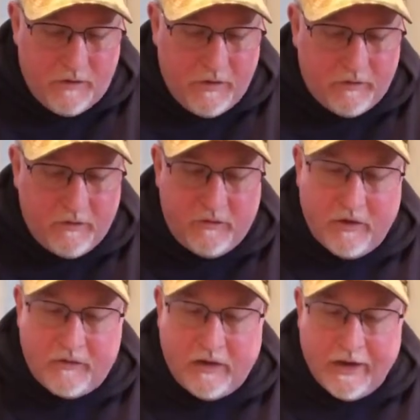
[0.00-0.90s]
this is
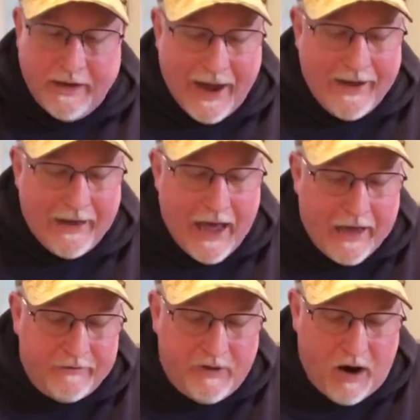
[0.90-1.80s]
just a
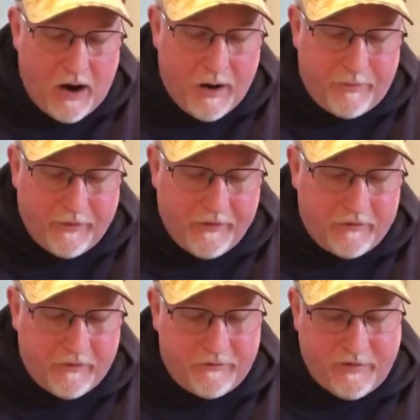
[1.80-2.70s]
nylon tarp, and
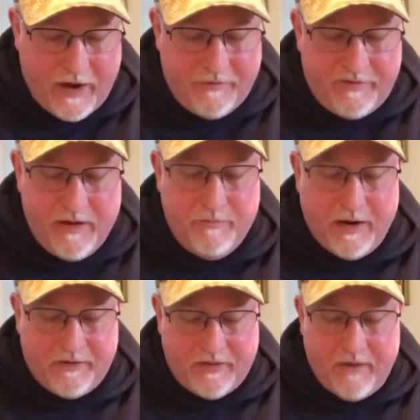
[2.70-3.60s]
this is five feet
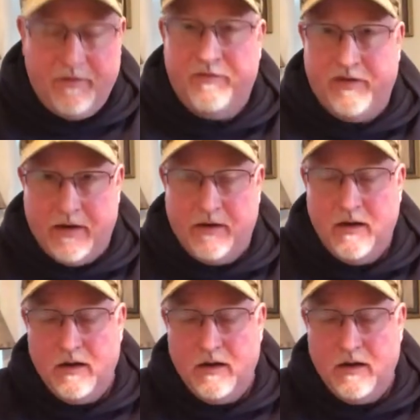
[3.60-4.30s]
by seven feet.